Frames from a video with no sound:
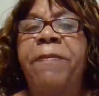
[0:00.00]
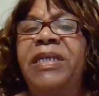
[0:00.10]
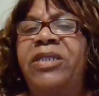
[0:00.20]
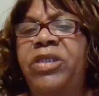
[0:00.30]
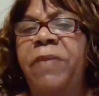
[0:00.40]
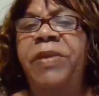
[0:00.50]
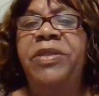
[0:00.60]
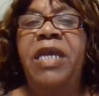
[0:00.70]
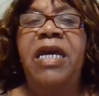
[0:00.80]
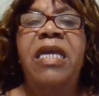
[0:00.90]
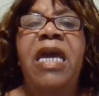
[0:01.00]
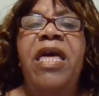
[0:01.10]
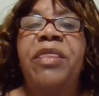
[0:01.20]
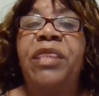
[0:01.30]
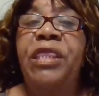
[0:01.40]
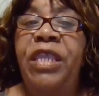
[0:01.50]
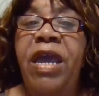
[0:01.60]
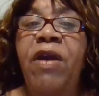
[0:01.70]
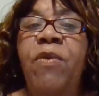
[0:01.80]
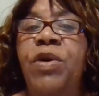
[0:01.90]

but simply that there